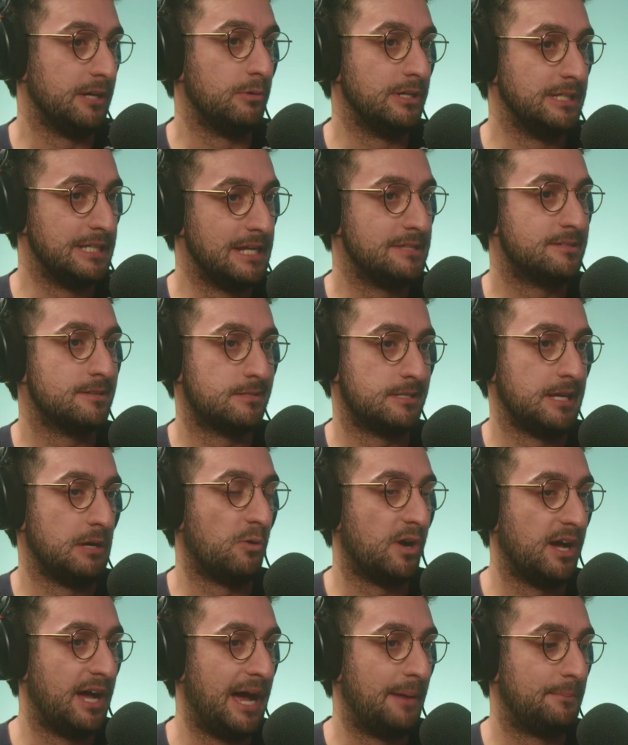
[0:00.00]
we need to see
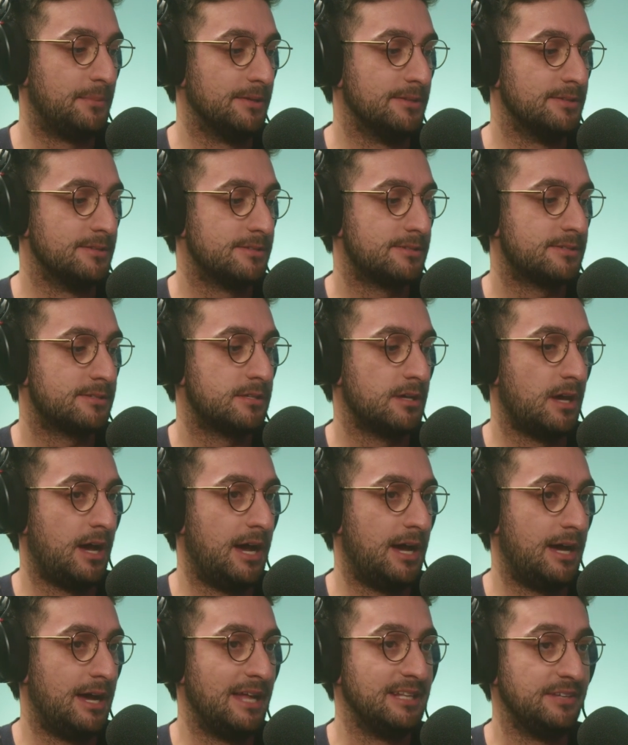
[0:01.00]
what happens
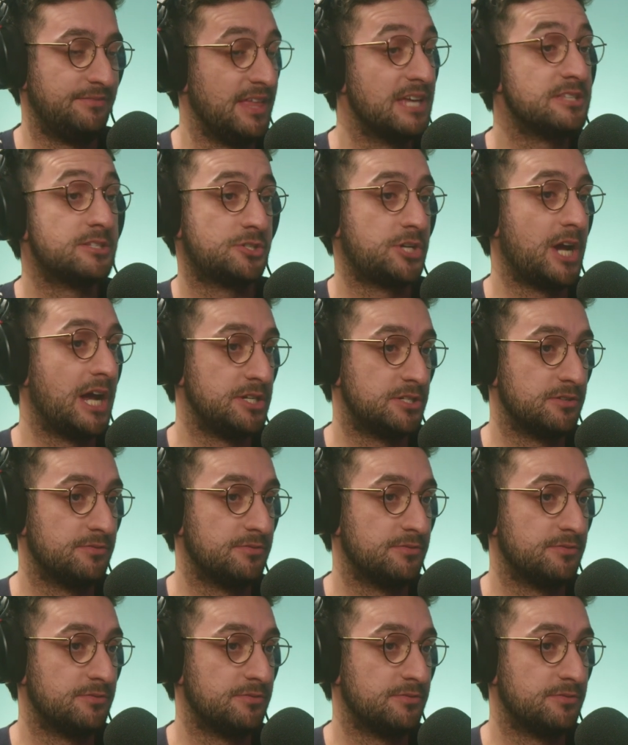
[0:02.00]
and if there's a change of